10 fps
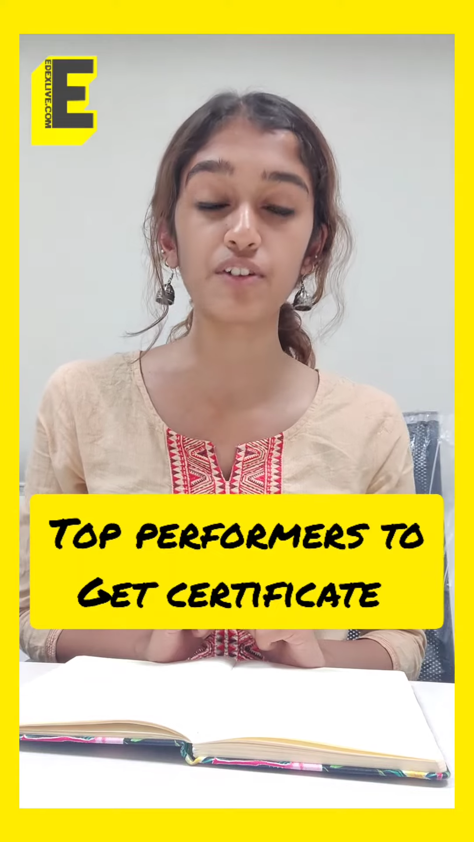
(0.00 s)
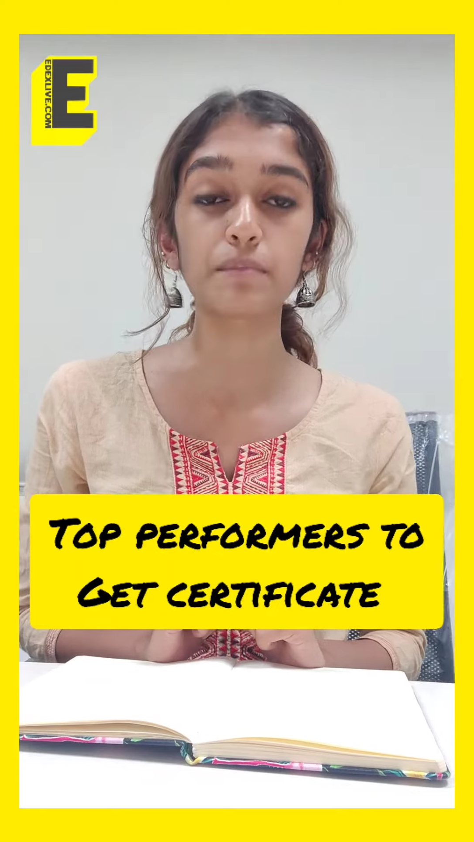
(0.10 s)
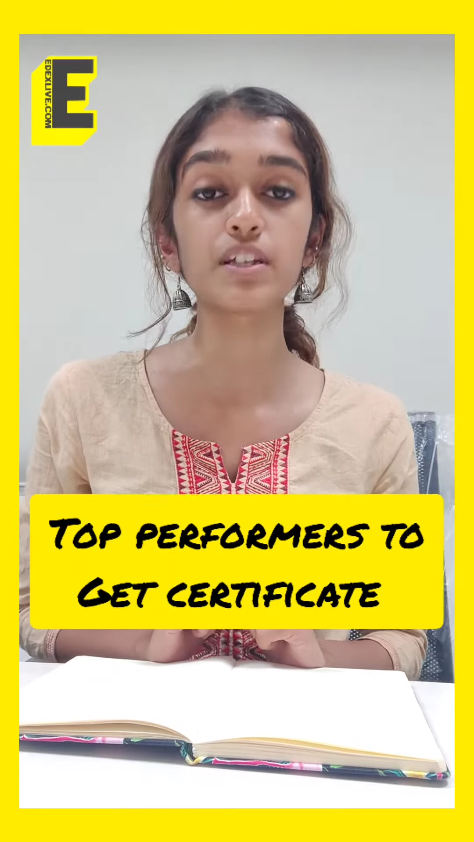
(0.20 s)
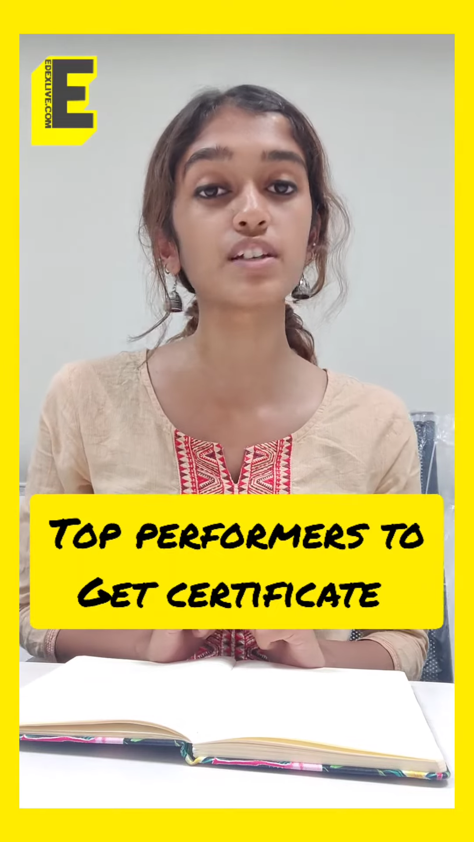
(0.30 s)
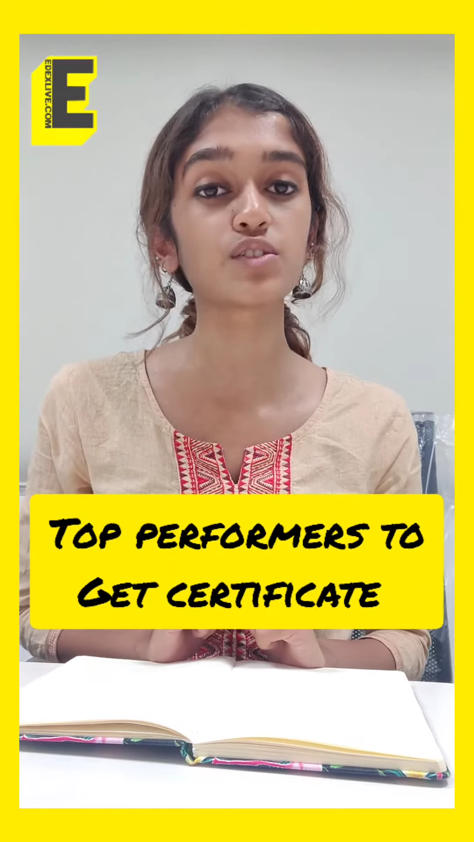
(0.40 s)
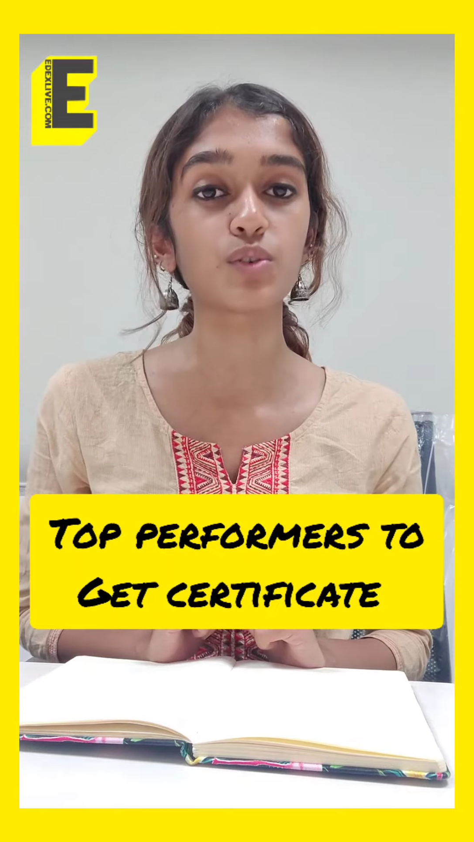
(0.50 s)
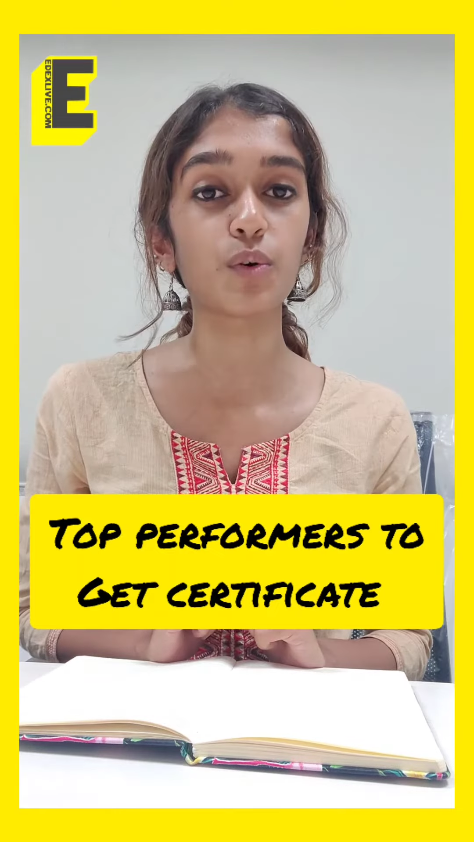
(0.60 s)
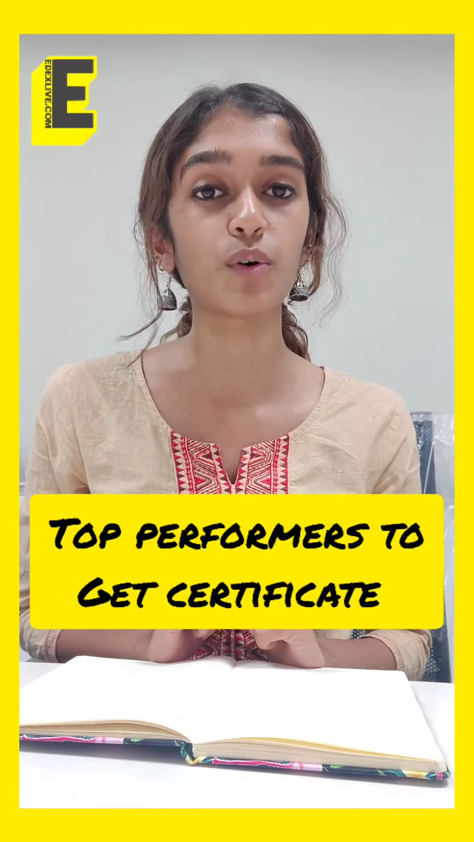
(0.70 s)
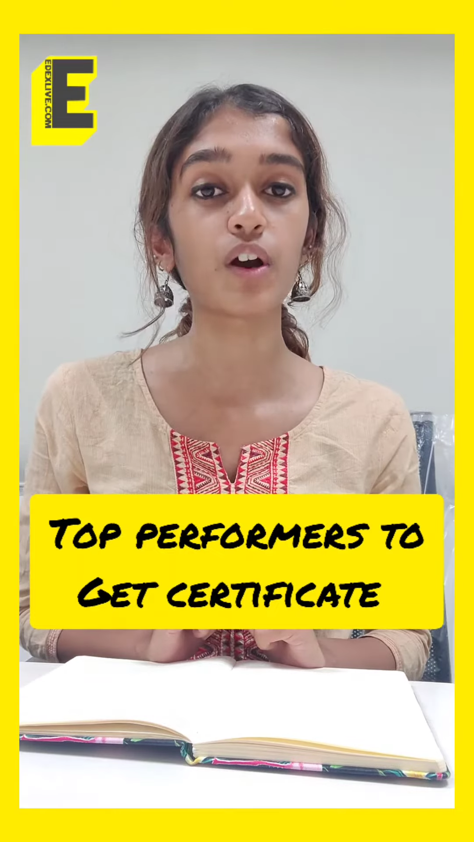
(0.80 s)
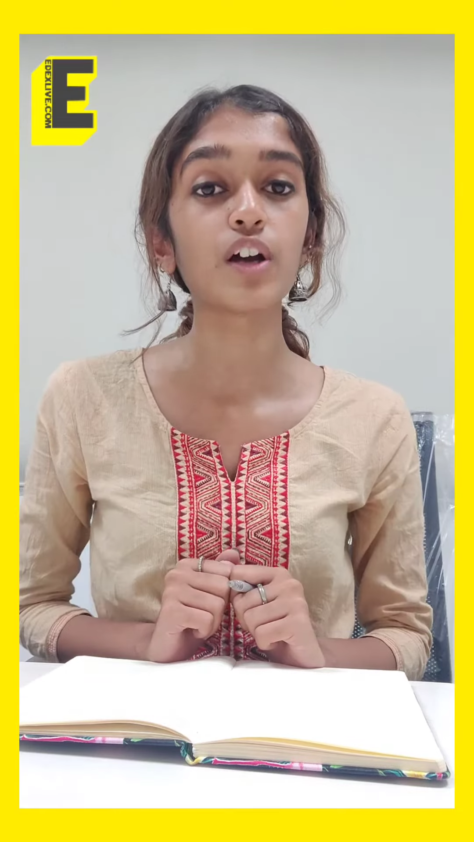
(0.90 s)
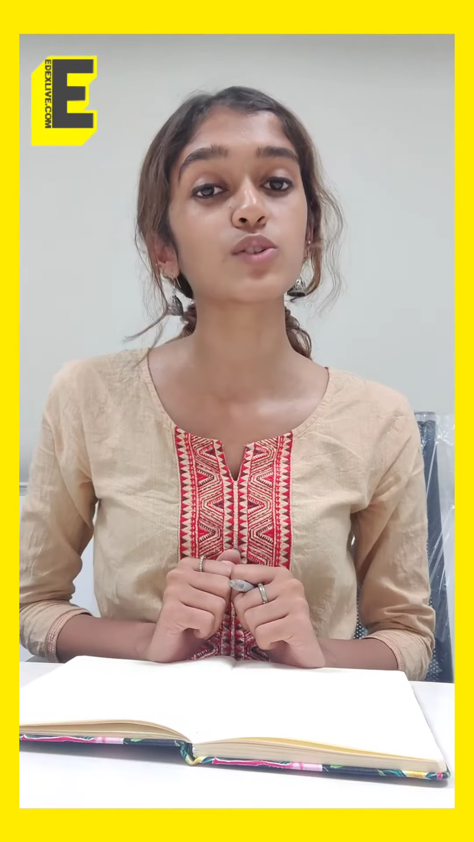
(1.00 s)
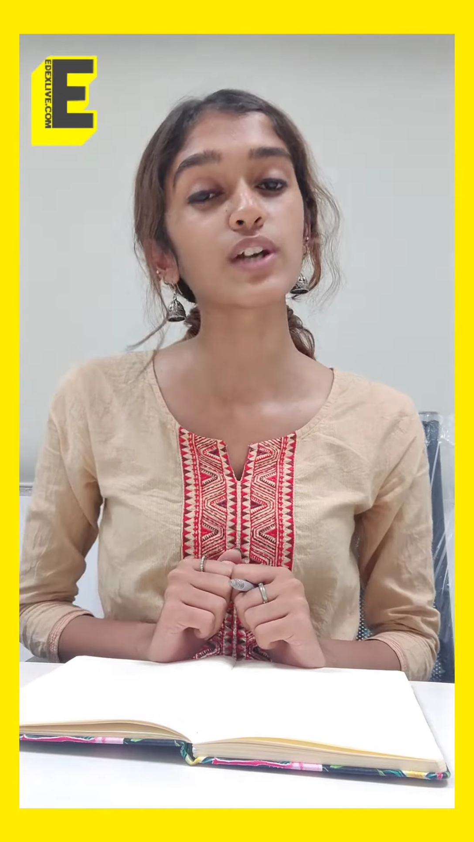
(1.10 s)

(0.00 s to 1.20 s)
from the ISRO.